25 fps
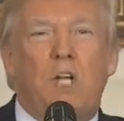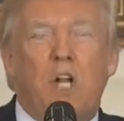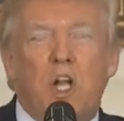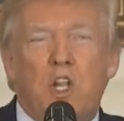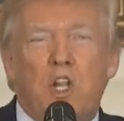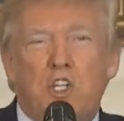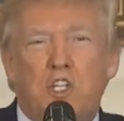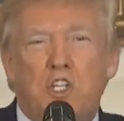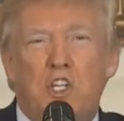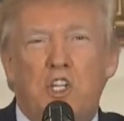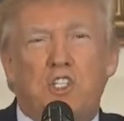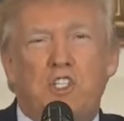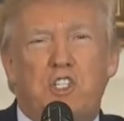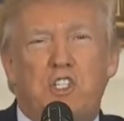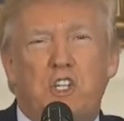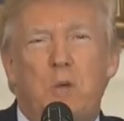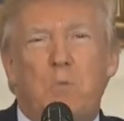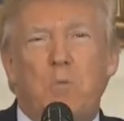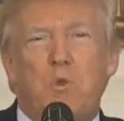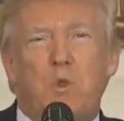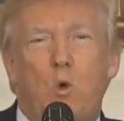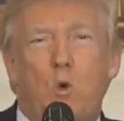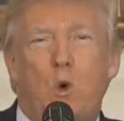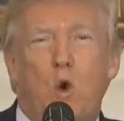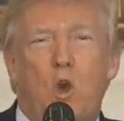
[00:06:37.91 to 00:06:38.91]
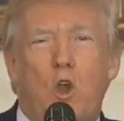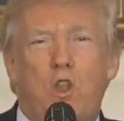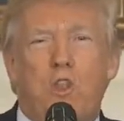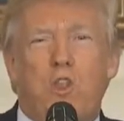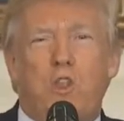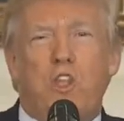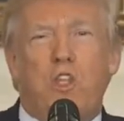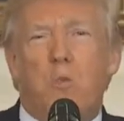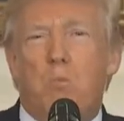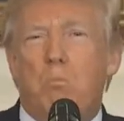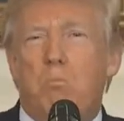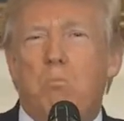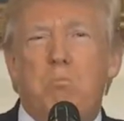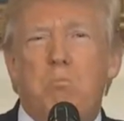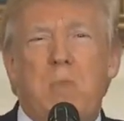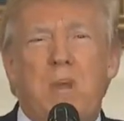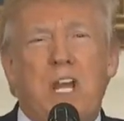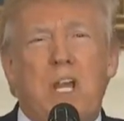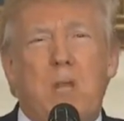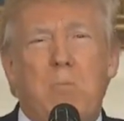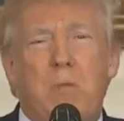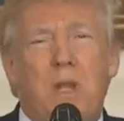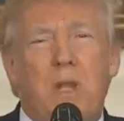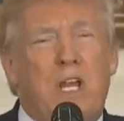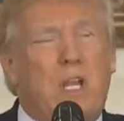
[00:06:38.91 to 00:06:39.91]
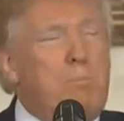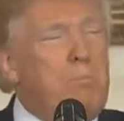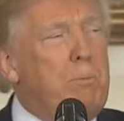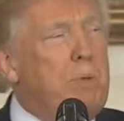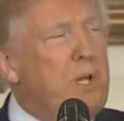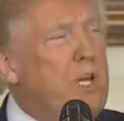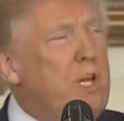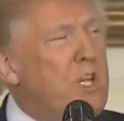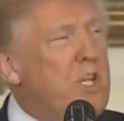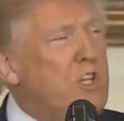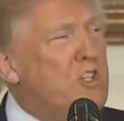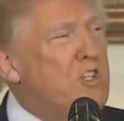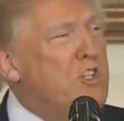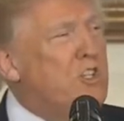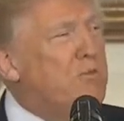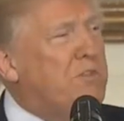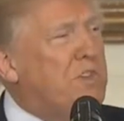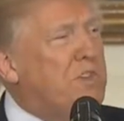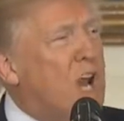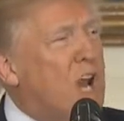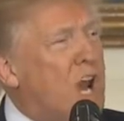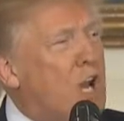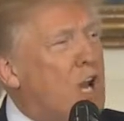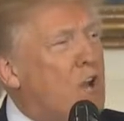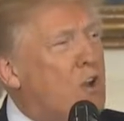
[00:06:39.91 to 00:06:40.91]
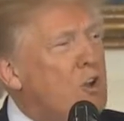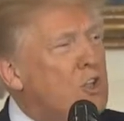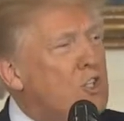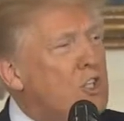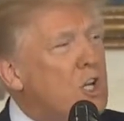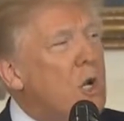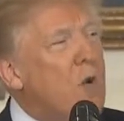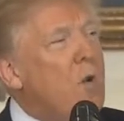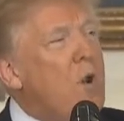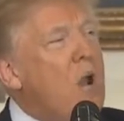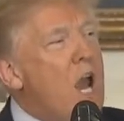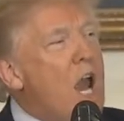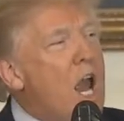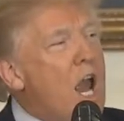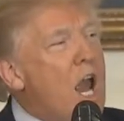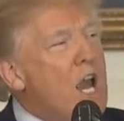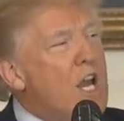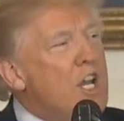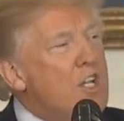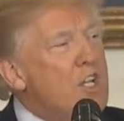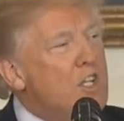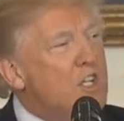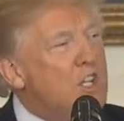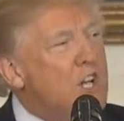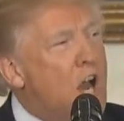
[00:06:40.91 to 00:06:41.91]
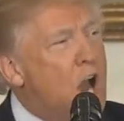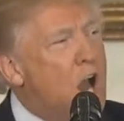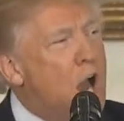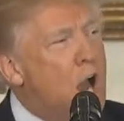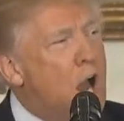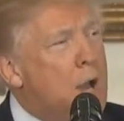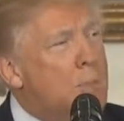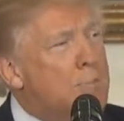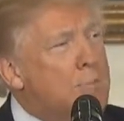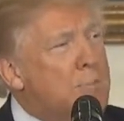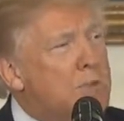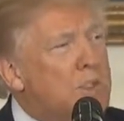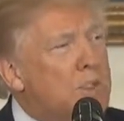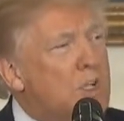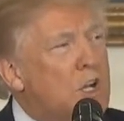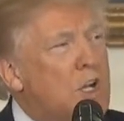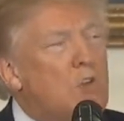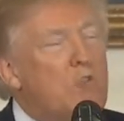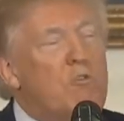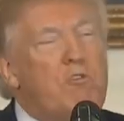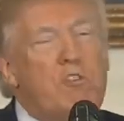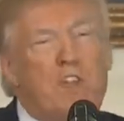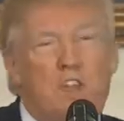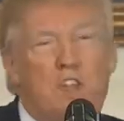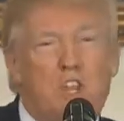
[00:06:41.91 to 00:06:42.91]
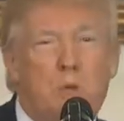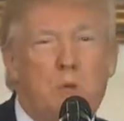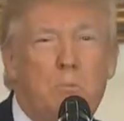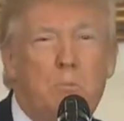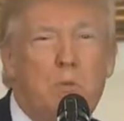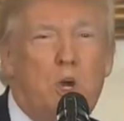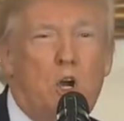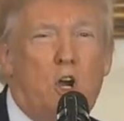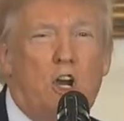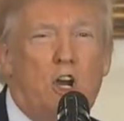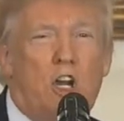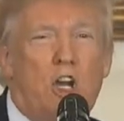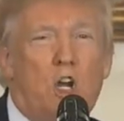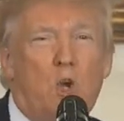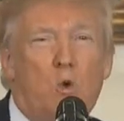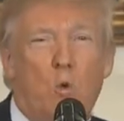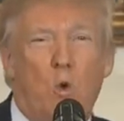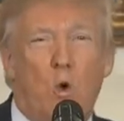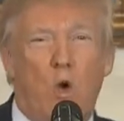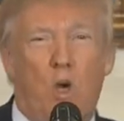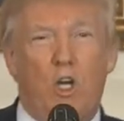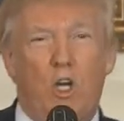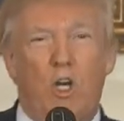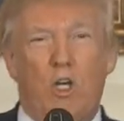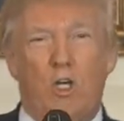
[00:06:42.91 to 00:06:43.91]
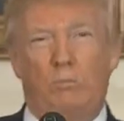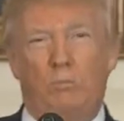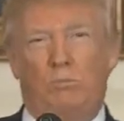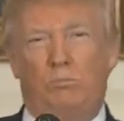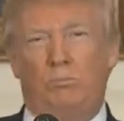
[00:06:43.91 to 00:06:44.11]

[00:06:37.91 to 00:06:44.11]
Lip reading: systems worth many, many billions of dollars, and jobs for the American worker.